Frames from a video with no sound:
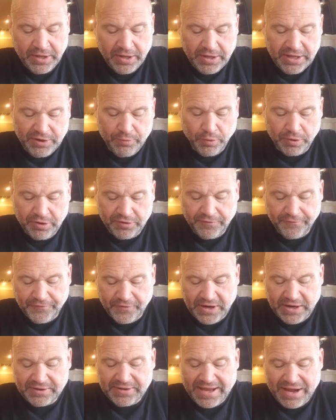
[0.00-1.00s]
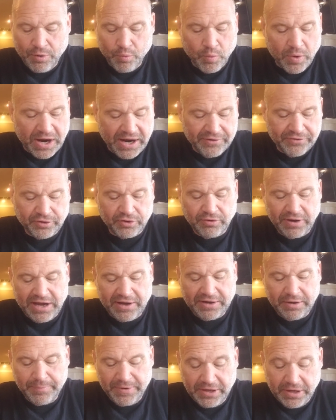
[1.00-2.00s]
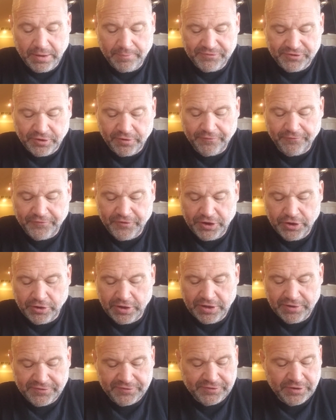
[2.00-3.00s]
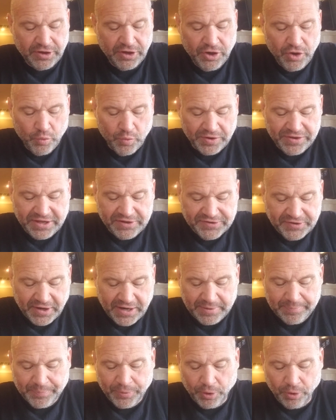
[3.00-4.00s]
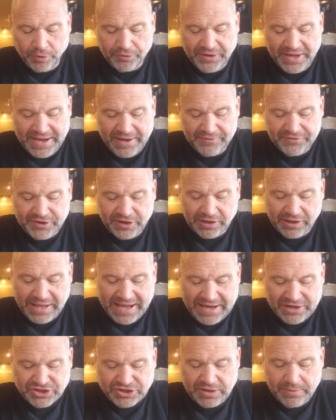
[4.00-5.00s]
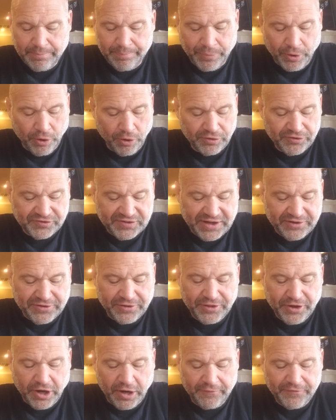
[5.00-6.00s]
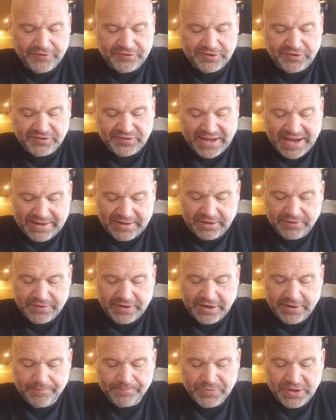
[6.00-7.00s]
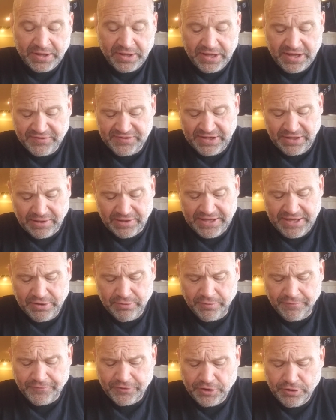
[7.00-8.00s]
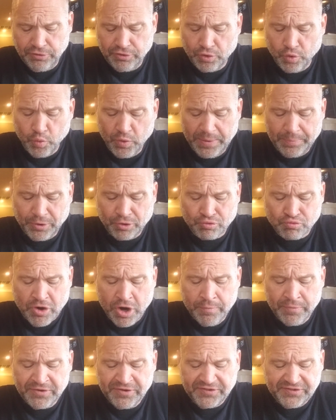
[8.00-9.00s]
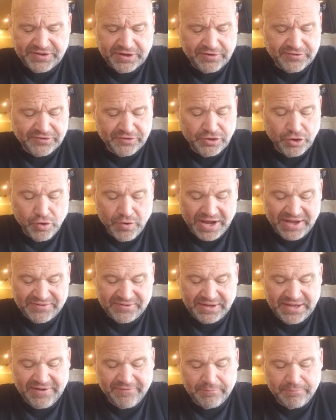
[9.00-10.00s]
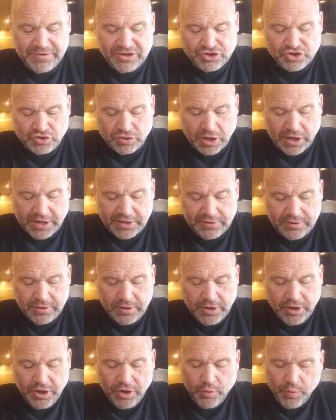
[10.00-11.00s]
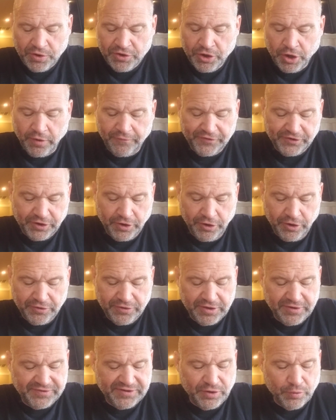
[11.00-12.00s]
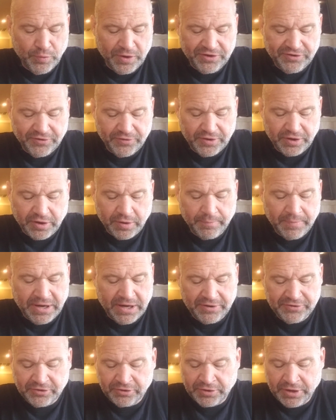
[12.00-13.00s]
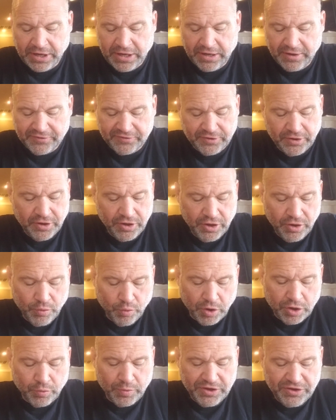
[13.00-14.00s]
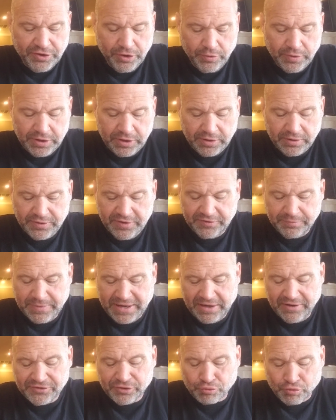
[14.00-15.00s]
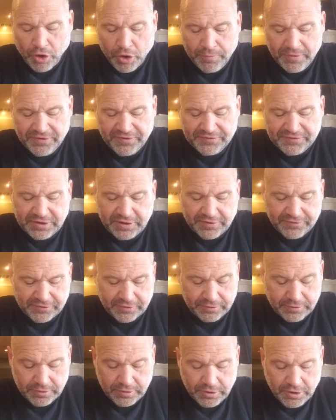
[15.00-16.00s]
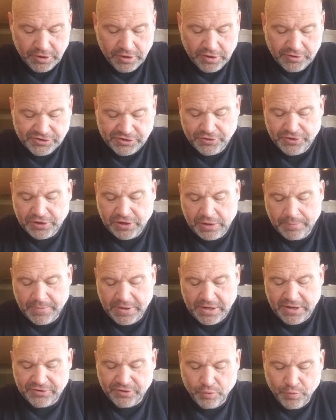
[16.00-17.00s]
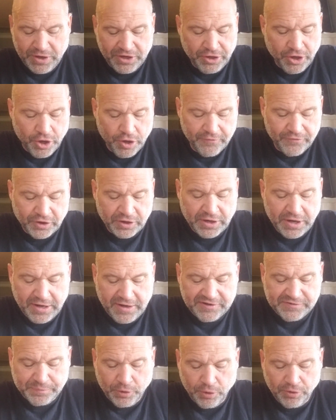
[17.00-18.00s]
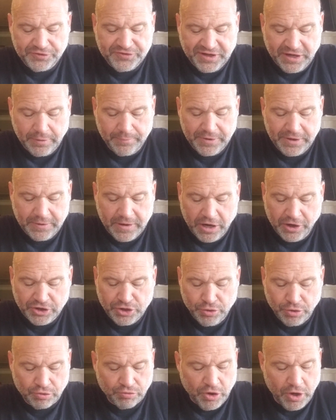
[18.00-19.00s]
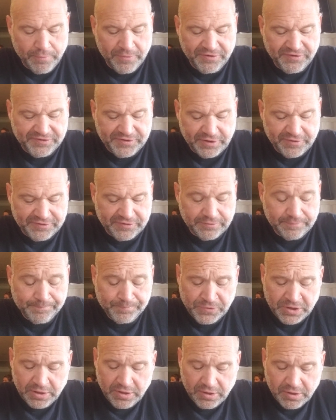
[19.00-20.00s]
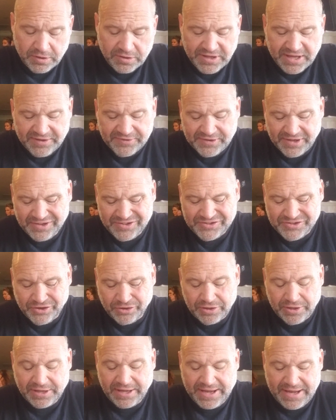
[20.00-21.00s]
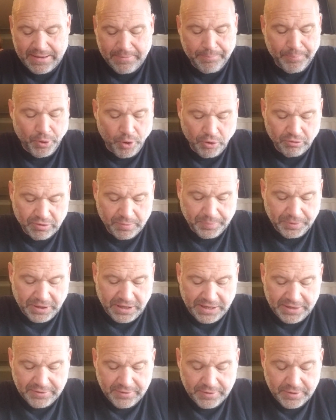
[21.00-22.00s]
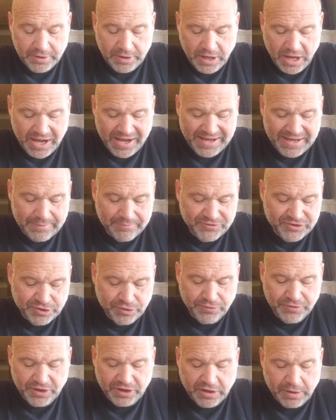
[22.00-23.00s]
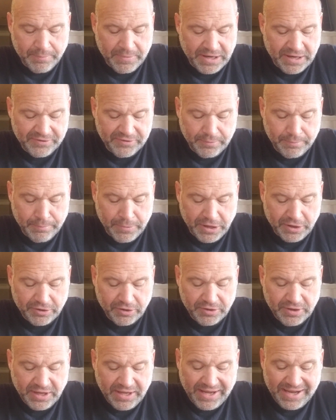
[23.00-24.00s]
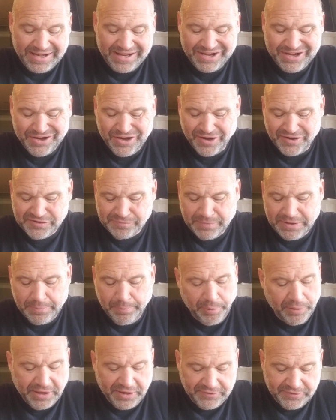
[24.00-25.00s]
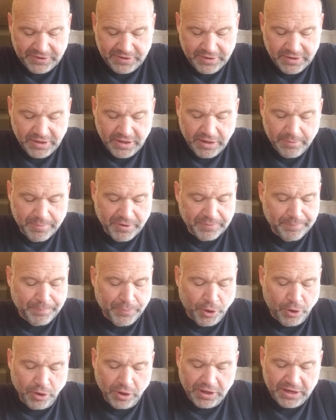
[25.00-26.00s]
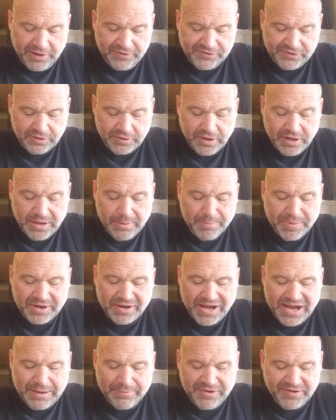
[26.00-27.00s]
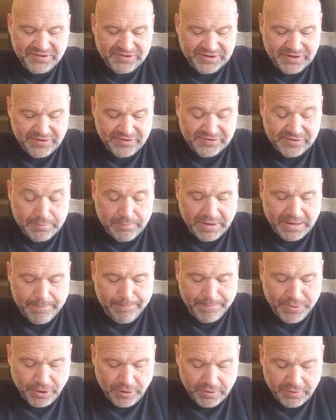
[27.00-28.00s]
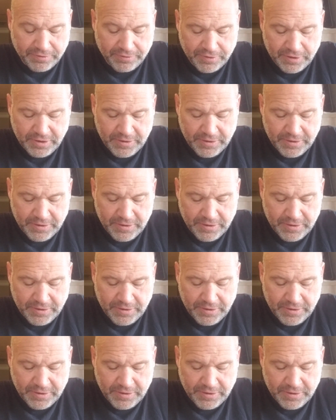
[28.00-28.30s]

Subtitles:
He wanted to find out why the crowd had become so furious. When they tied Paul down to lash him, Paul said to the officer standing there, Is it legal for you to whip a Roman citizen who hasn't even been tried? When the officer heard this, he went to the commander and asked, What are we doing? This man is a Roman citizen. So the commander went over and asked Paul, Tell me, are you a Roman citizen? Yes, I certainly am, Paul replied. I am too, the commander muttered, and it cost me plenty. But Paul answered, But I am a citizen by birth.